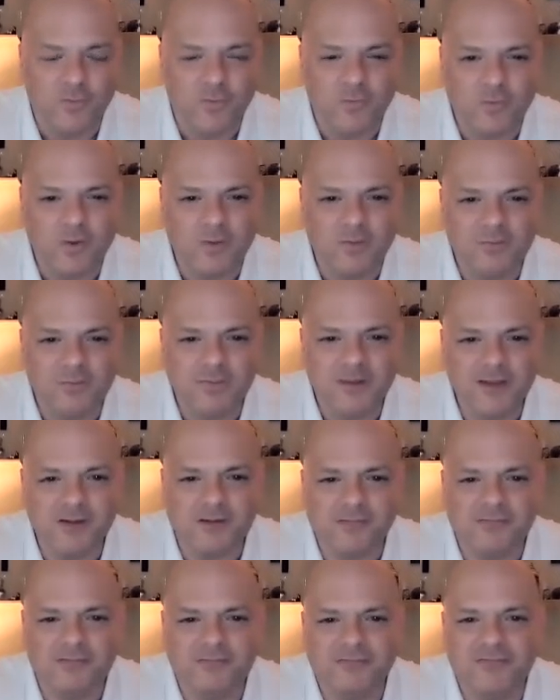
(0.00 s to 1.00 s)
what would be
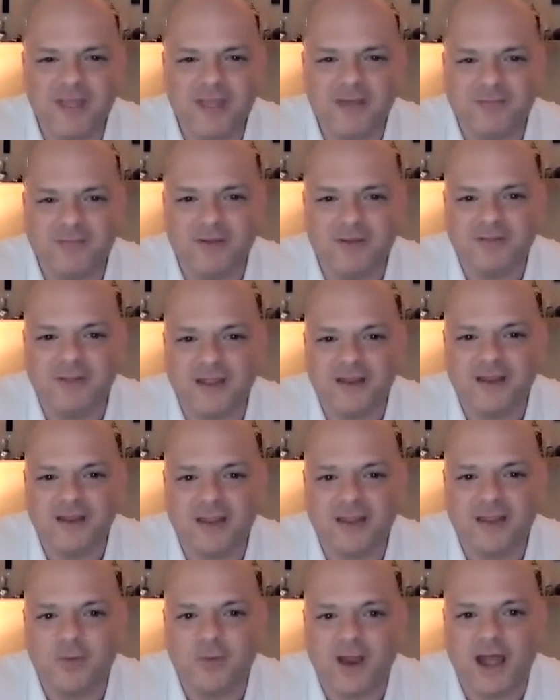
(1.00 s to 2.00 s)
your favorite thing that
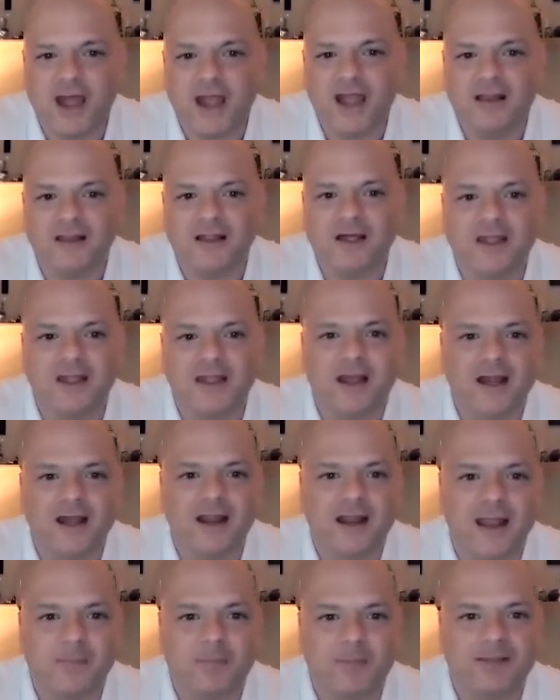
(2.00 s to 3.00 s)
you would highlight on
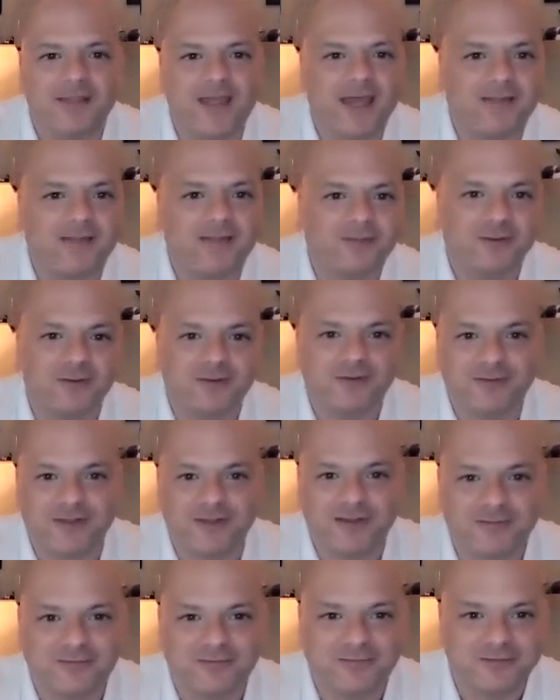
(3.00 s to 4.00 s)
an epitaph for yourself?